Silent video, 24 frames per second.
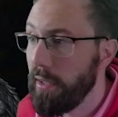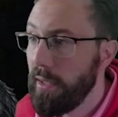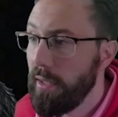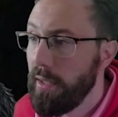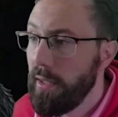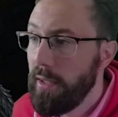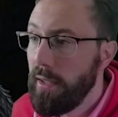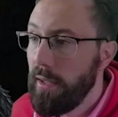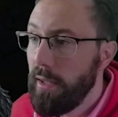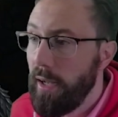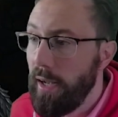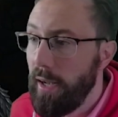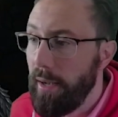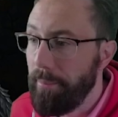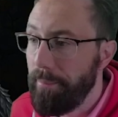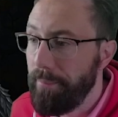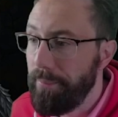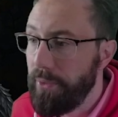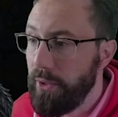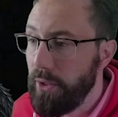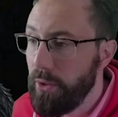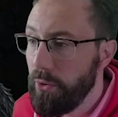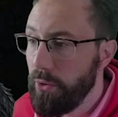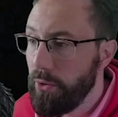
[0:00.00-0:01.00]

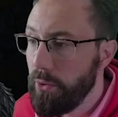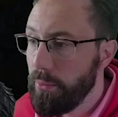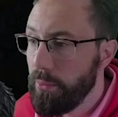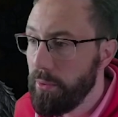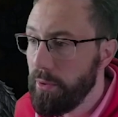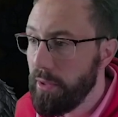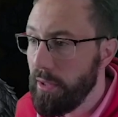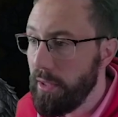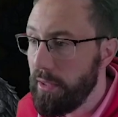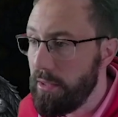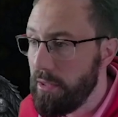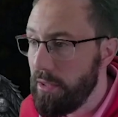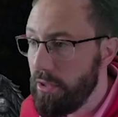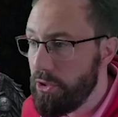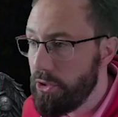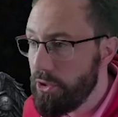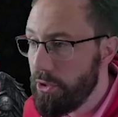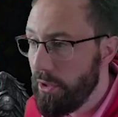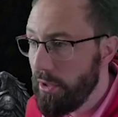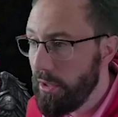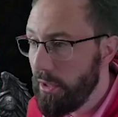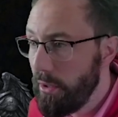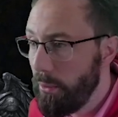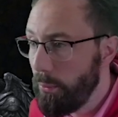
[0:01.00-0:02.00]
The other one that I did
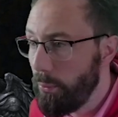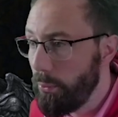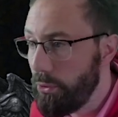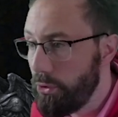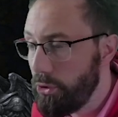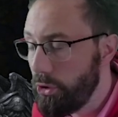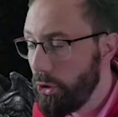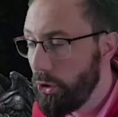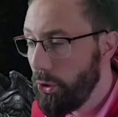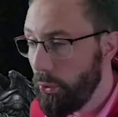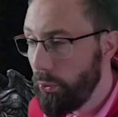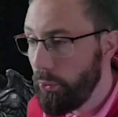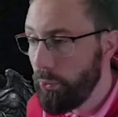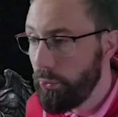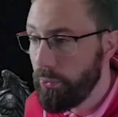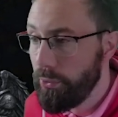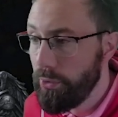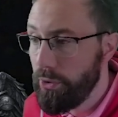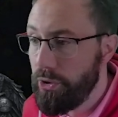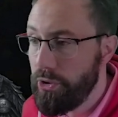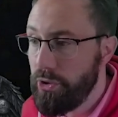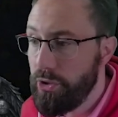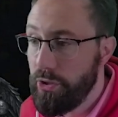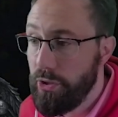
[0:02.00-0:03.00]
try was Cold Rush,